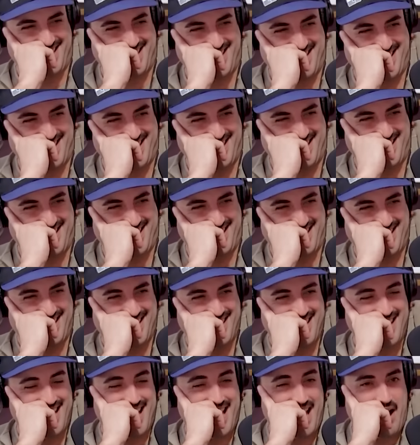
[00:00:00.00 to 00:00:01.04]
Have you ever done this?
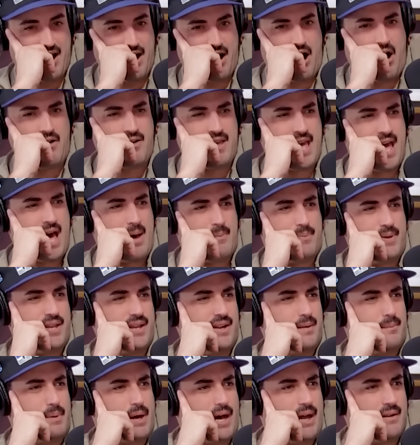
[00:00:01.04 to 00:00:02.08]
Oh yeah, pee in
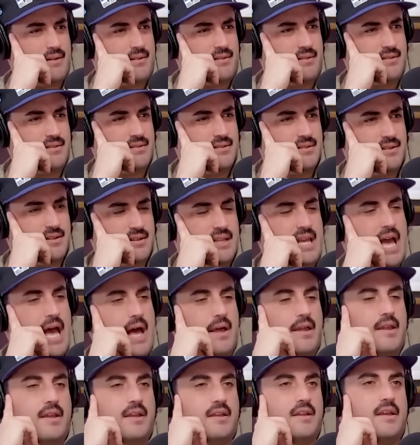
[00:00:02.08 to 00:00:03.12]
a bottle. Yeah, yeah.
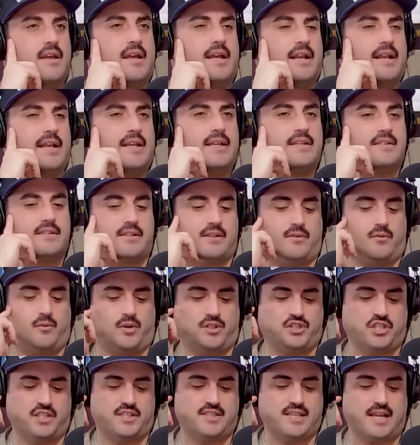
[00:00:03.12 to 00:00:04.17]
It, it is what
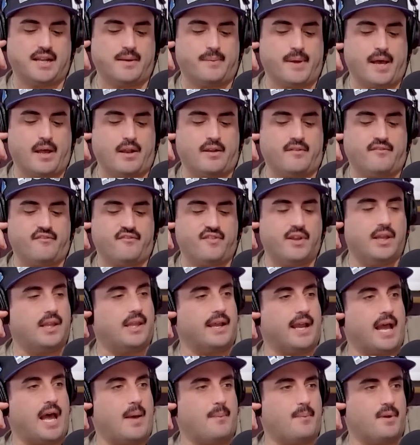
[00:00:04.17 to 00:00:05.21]
she said about it
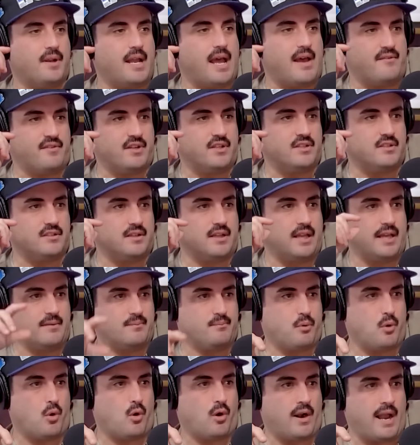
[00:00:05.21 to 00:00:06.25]
filling up and having to like
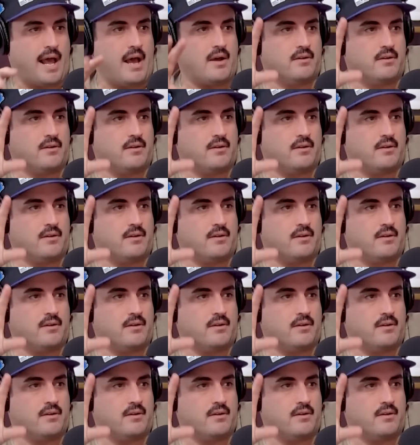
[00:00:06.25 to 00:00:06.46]
pour it out